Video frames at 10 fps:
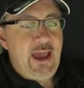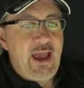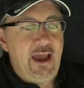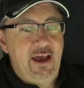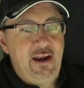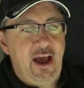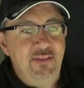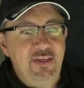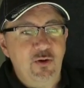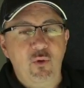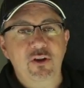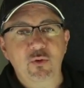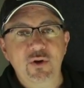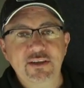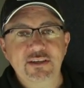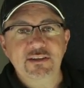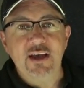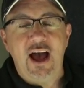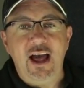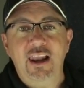And I think one of the reasons
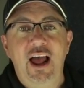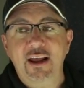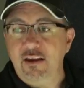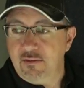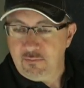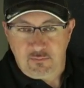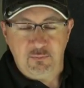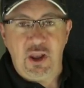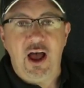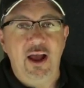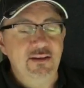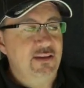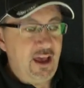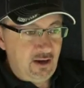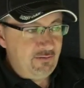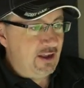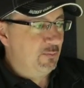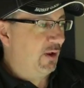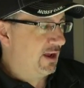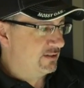I like blinds, elevated
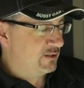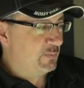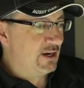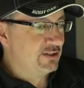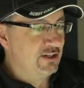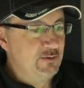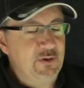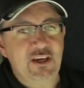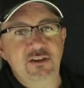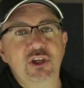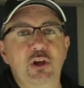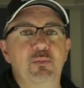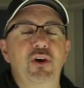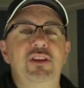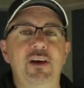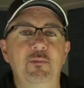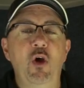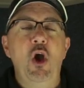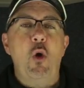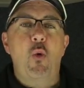blinds especially, is because you can put them
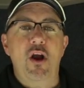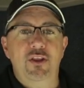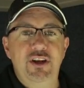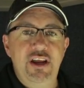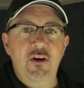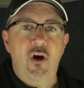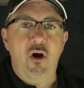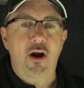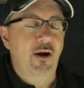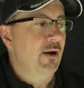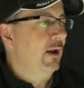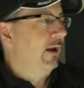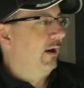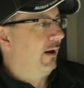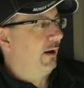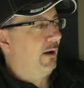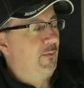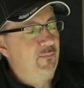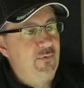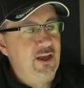where the deer are.
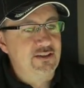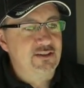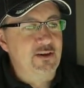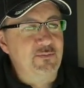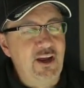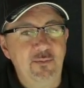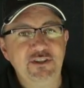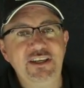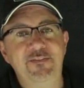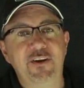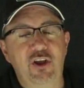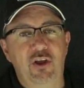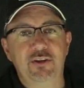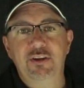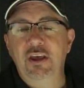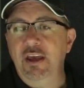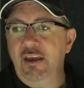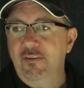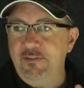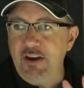It's sometimes difficult
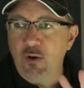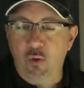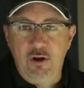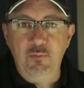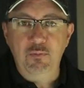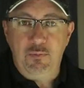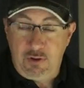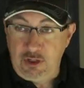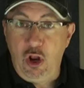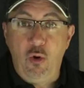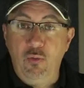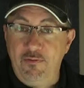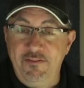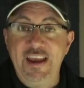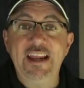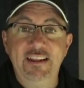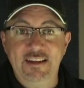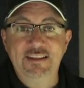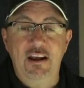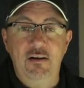if deer want to, feed in the
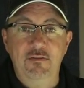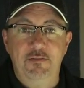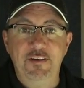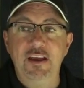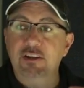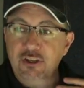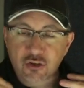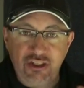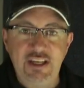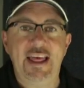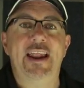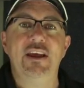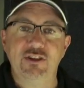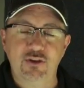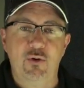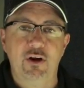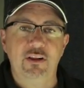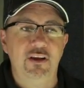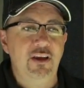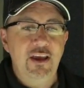center of a field, and you see that
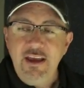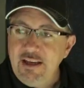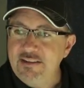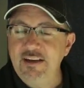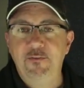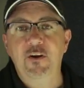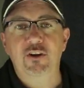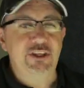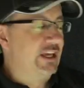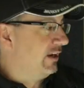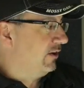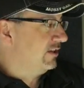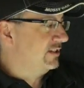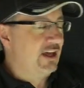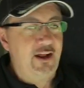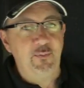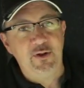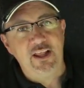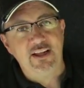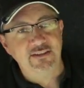historically, it's difficult to get a good setup
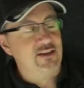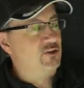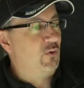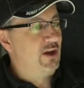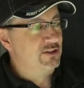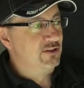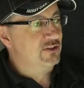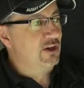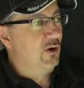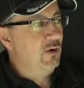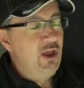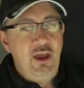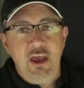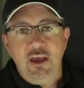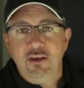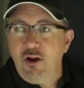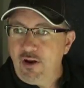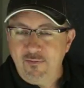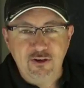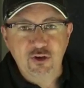in that situation. So you don't
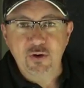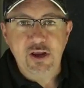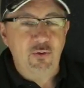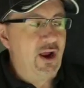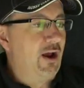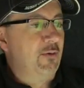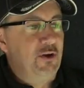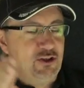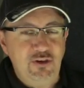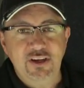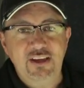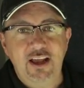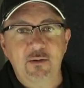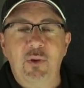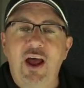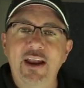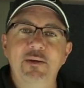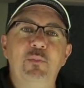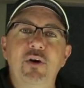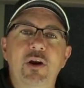have a tree around, but you can take a blind
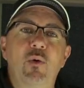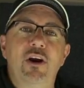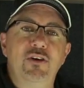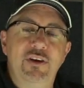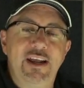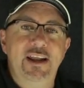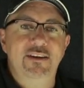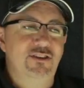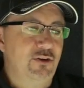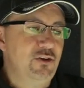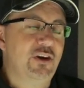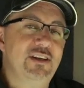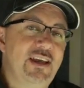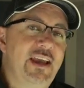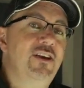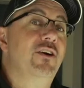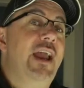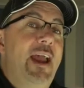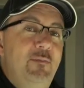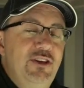and put it where you need it. So you can take your
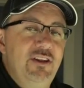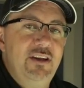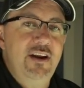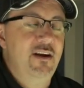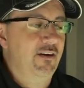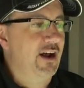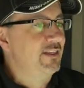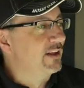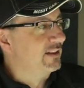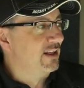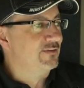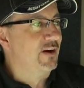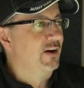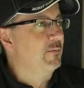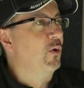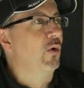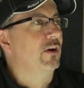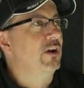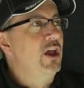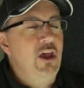game to the deer, and I think that's very
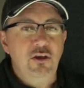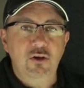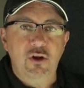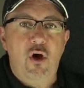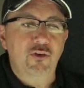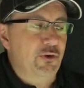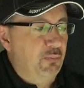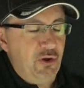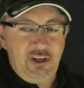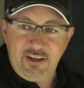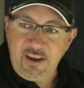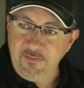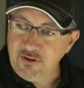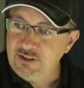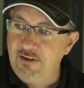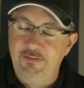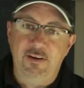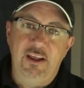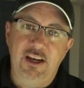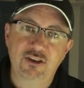important. You can also put it to give yourself
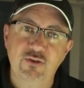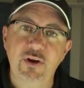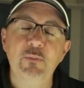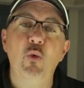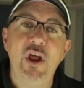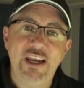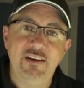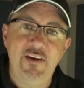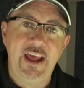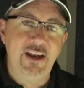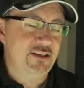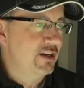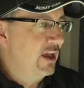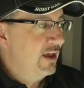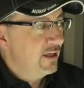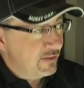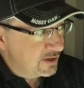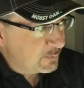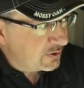an extreme wind advantage. This